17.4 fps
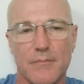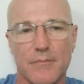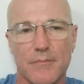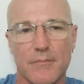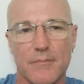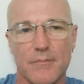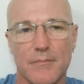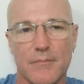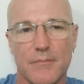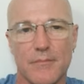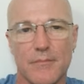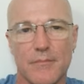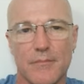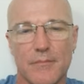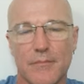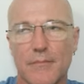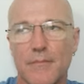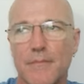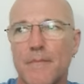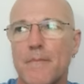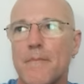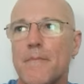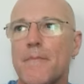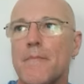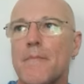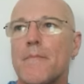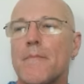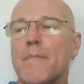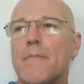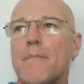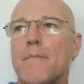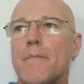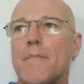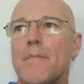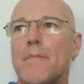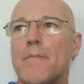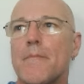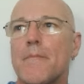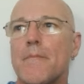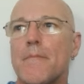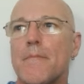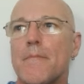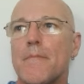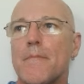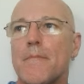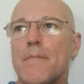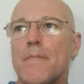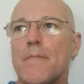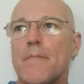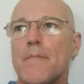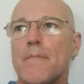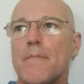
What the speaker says: Nothing is said.